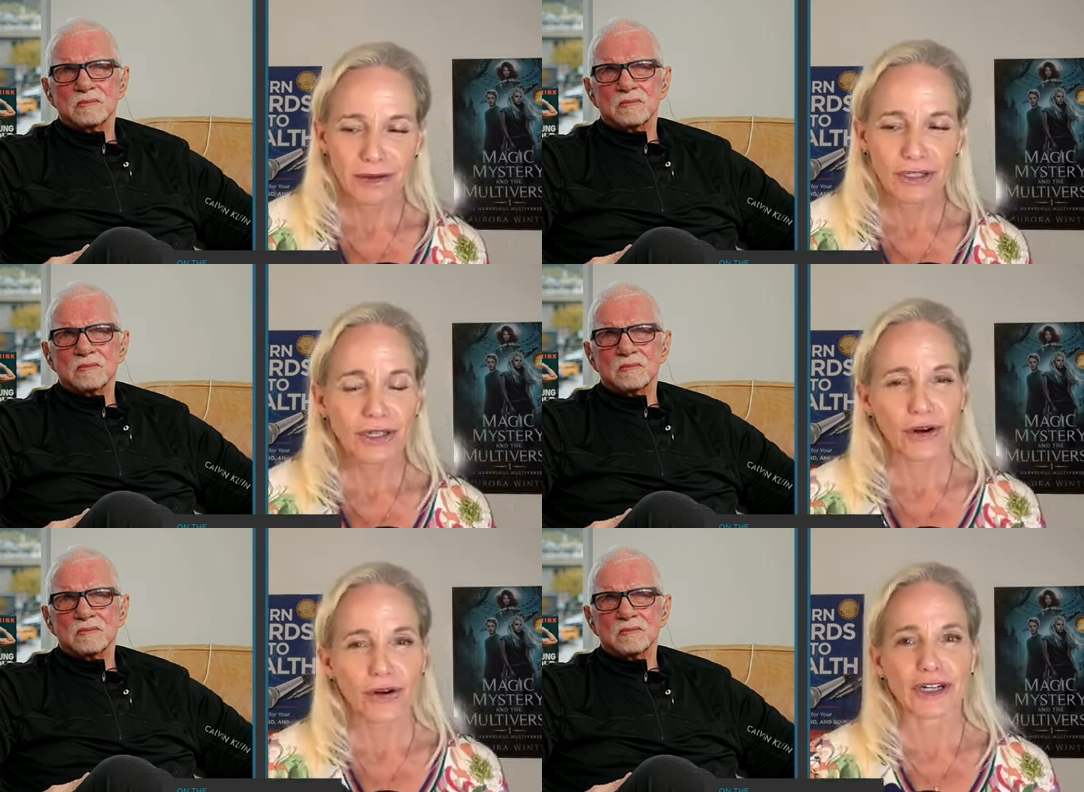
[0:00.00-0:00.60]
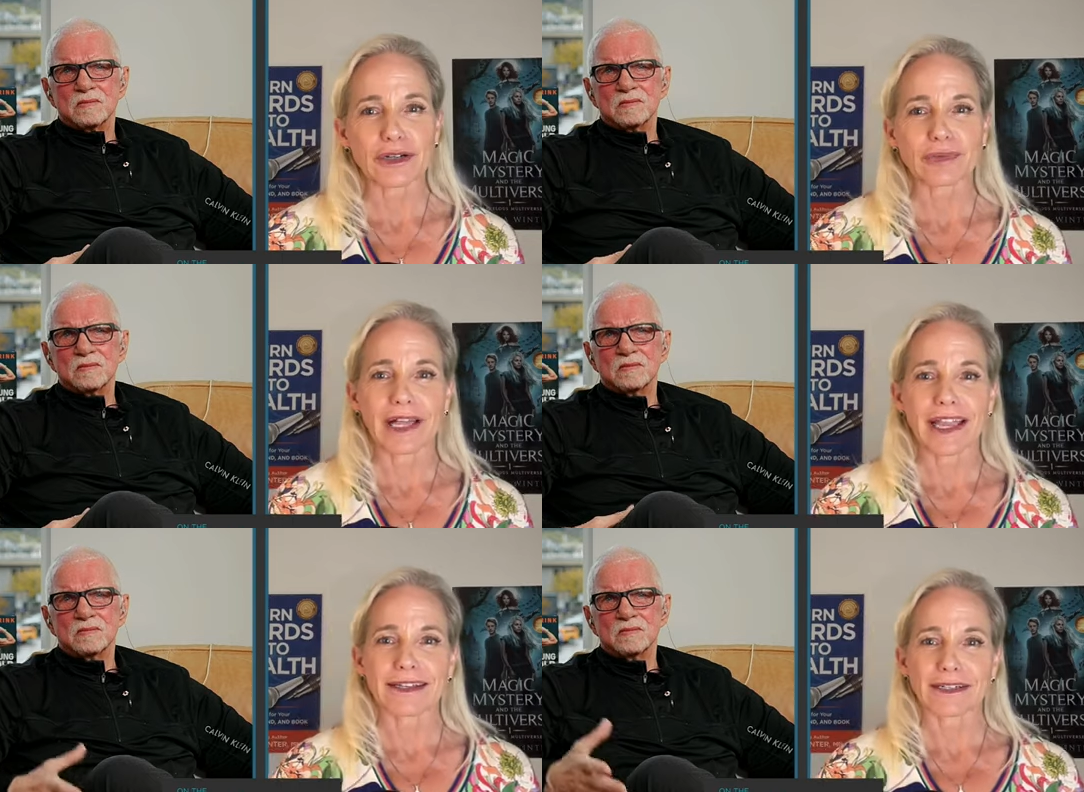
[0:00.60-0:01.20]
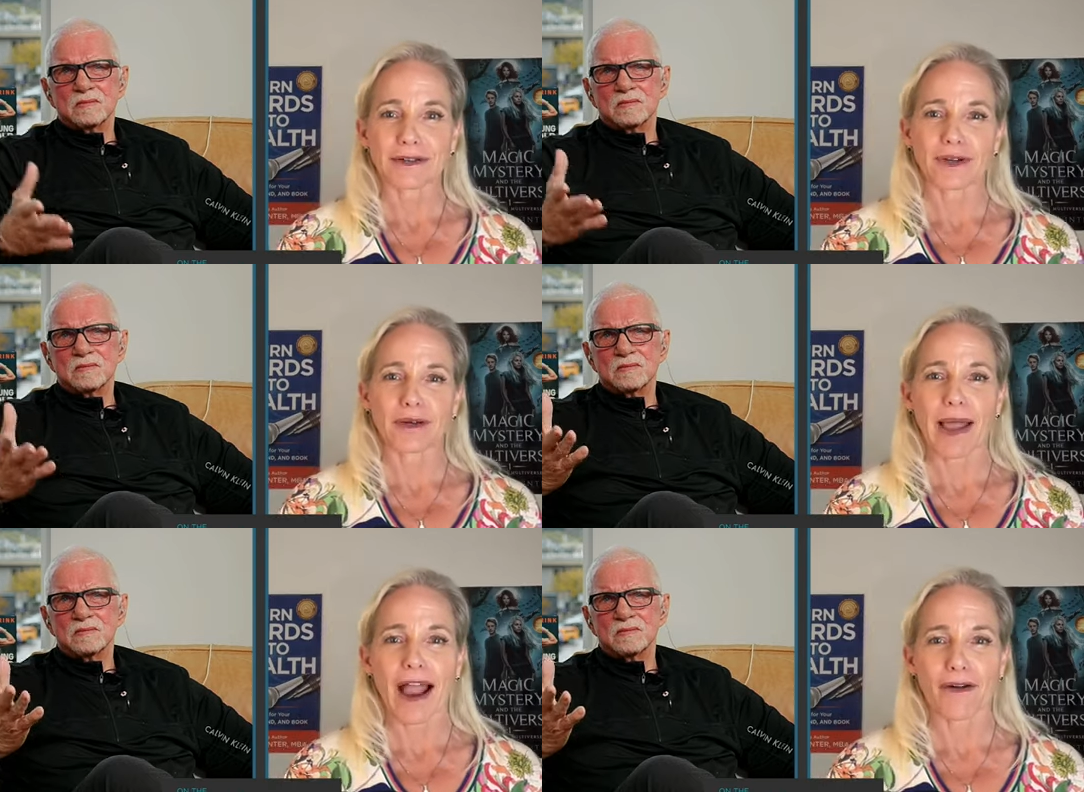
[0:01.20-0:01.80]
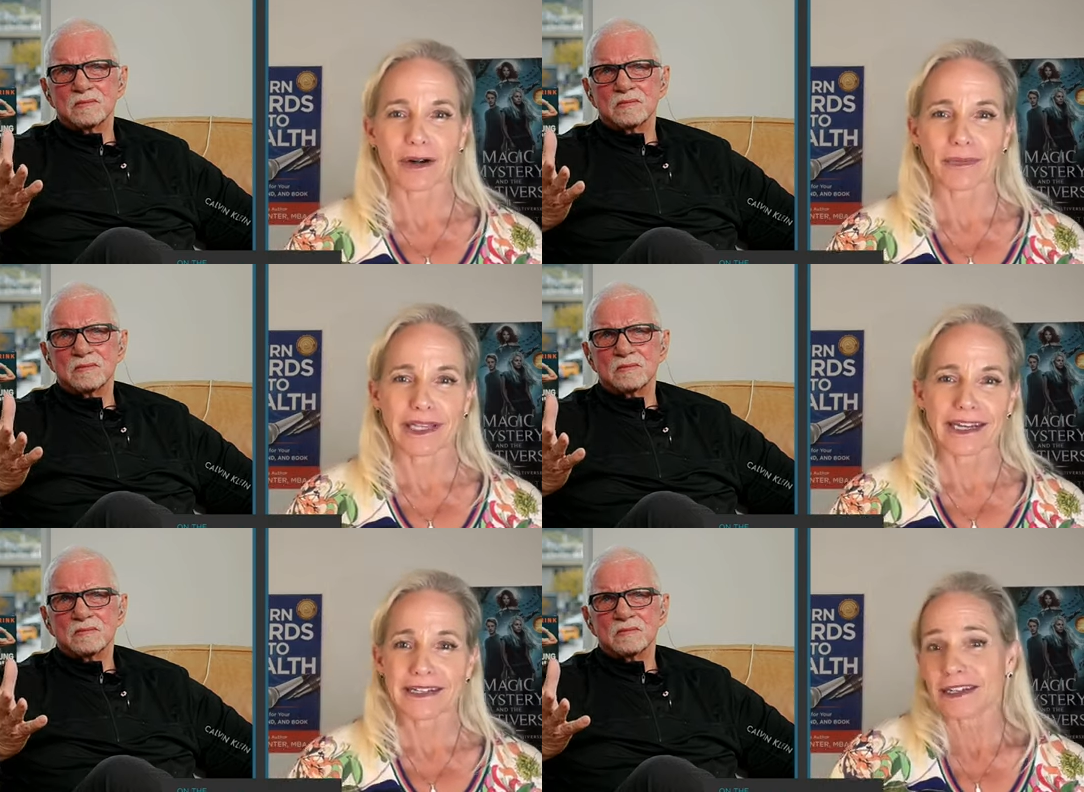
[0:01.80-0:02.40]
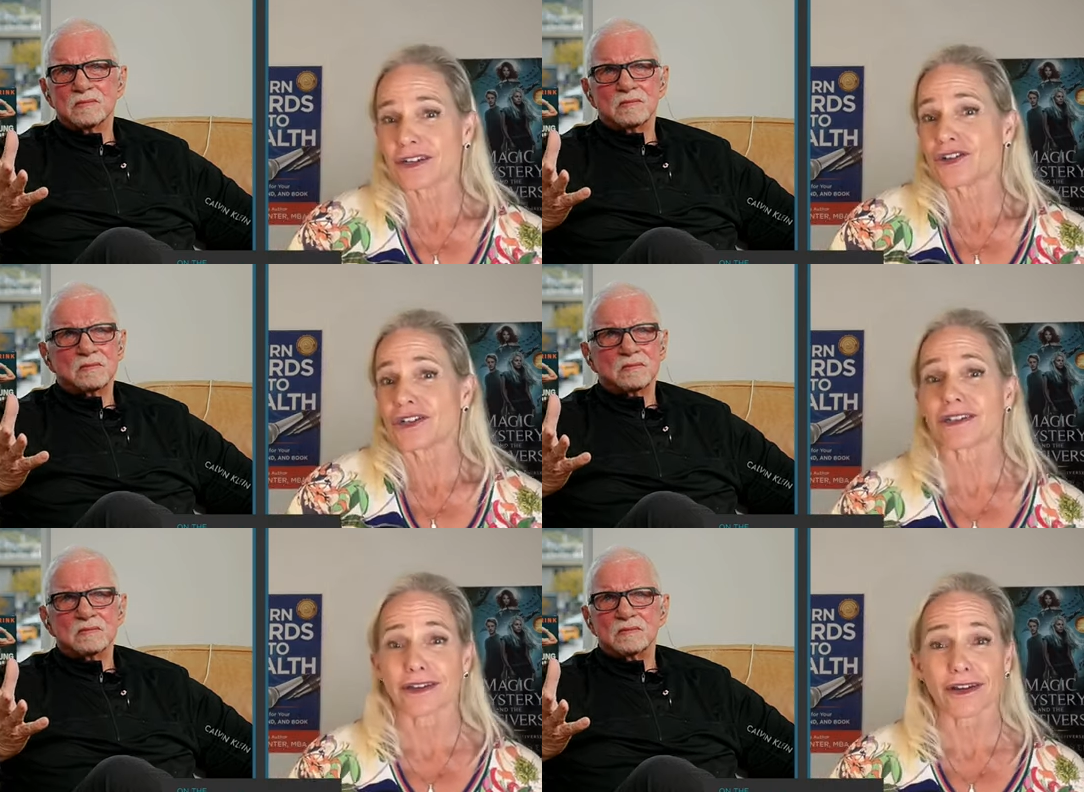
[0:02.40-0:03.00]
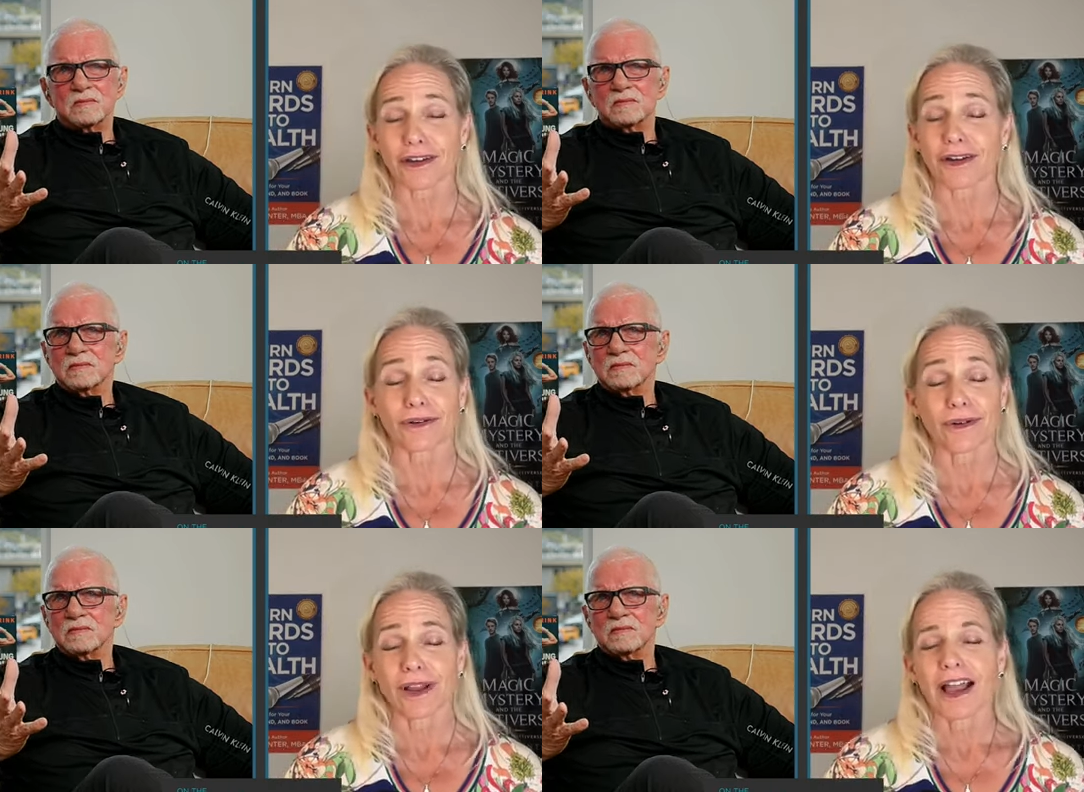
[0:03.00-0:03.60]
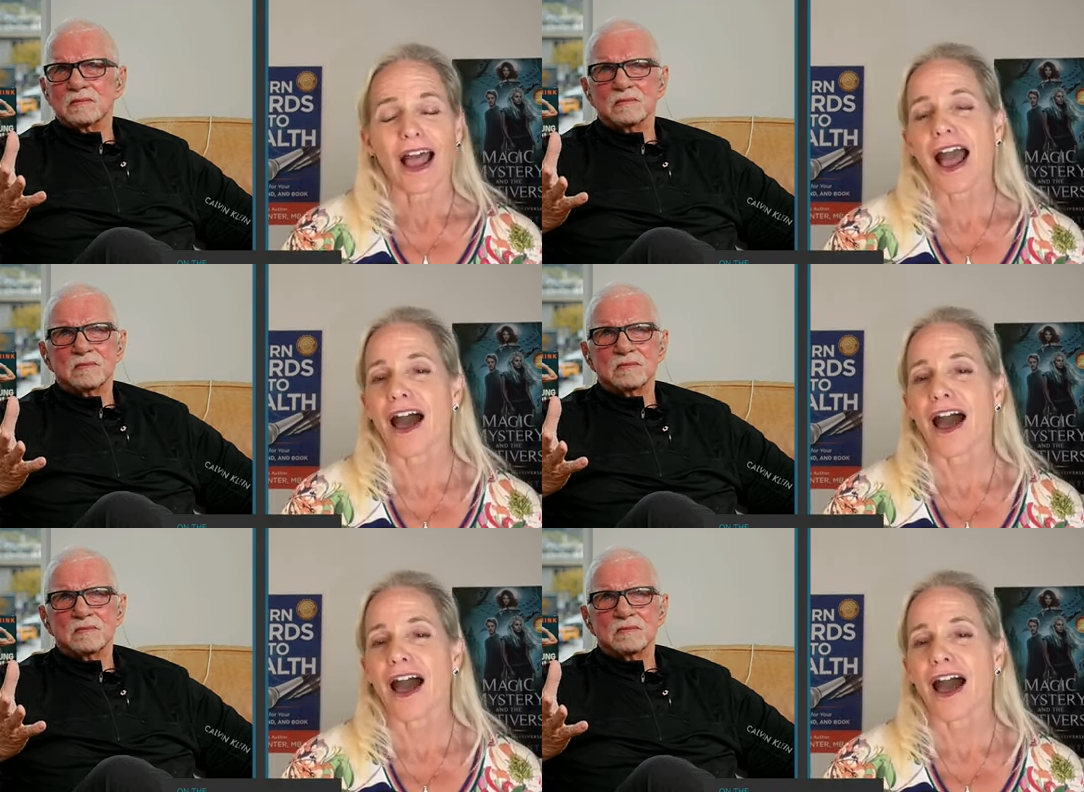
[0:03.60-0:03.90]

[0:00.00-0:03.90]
Speaker 1: discouraged place to an empowered place in just, you know, a